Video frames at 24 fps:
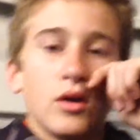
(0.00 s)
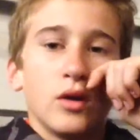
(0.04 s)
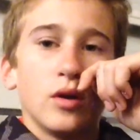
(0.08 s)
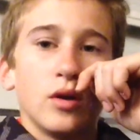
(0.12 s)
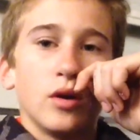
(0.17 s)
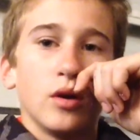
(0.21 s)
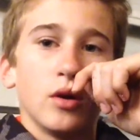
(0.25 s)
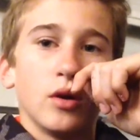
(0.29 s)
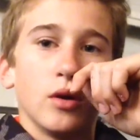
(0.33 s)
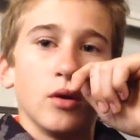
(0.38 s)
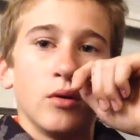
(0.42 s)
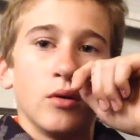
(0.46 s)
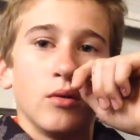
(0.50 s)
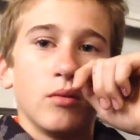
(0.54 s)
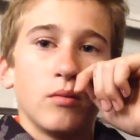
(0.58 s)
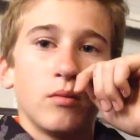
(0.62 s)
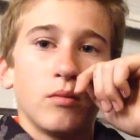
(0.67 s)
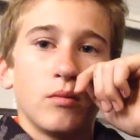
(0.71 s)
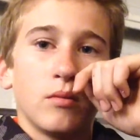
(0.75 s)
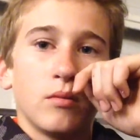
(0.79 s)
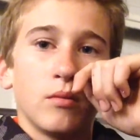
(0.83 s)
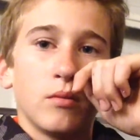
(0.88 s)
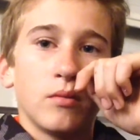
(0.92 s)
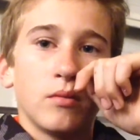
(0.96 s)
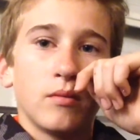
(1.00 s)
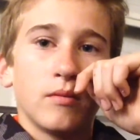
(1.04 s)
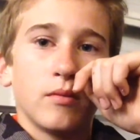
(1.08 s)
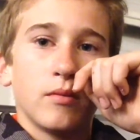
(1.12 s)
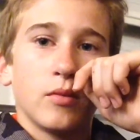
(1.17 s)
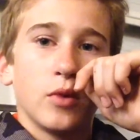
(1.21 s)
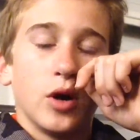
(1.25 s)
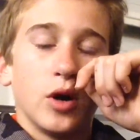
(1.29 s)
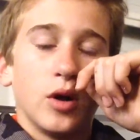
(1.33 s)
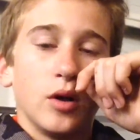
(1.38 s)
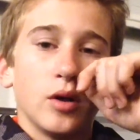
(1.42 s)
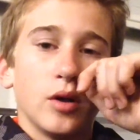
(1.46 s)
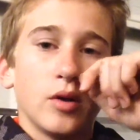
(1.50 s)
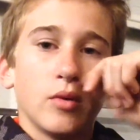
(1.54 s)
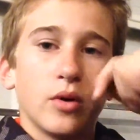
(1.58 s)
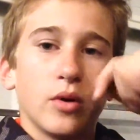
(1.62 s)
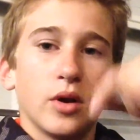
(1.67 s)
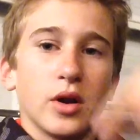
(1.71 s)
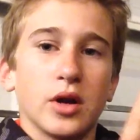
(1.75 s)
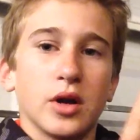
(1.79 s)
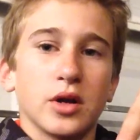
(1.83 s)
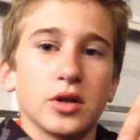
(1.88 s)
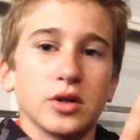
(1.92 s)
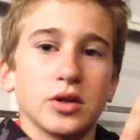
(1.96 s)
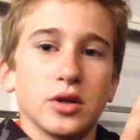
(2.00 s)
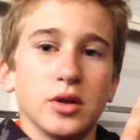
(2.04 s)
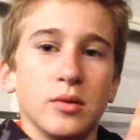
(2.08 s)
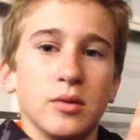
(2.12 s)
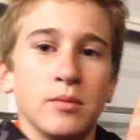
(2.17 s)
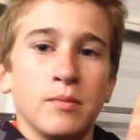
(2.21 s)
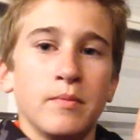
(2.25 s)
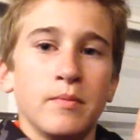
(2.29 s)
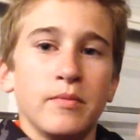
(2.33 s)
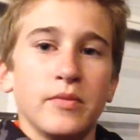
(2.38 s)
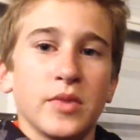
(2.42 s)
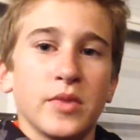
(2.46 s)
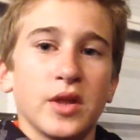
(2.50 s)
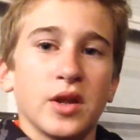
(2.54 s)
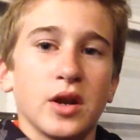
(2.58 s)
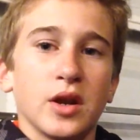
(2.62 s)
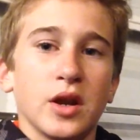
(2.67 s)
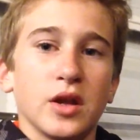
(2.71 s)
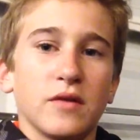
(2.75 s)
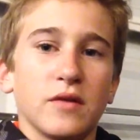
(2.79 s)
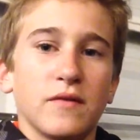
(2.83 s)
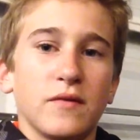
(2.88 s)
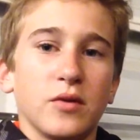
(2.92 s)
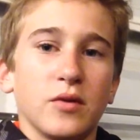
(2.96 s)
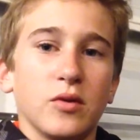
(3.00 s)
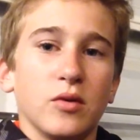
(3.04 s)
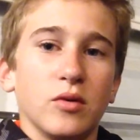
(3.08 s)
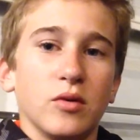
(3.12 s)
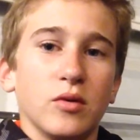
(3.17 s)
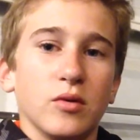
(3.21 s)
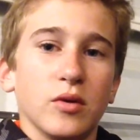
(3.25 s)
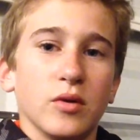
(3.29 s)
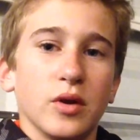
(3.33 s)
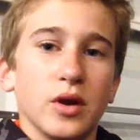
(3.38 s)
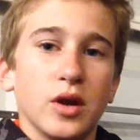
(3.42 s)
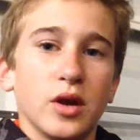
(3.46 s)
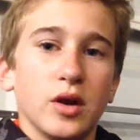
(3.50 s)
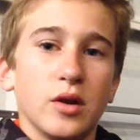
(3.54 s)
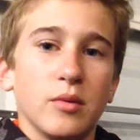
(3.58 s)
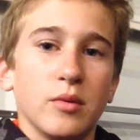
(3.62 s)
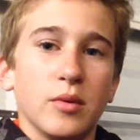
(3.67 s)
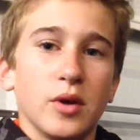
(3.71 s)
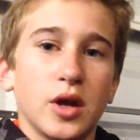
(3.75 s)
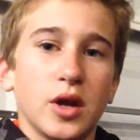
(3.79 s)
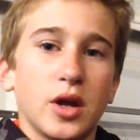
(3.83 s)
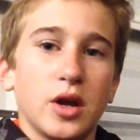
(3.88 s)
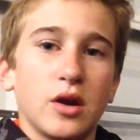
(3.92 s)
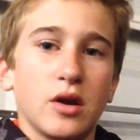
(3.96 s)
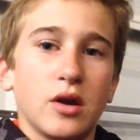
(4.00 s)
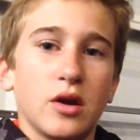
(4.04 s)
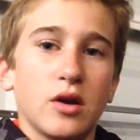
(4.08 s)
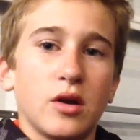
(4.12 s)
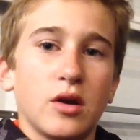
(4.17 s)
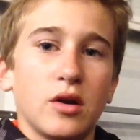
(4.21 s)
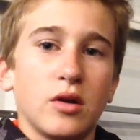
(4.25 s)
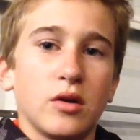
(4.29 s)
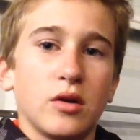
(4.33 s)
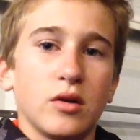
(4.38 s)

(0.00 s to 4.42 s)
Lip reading: it would actually ignite the fuel right about here,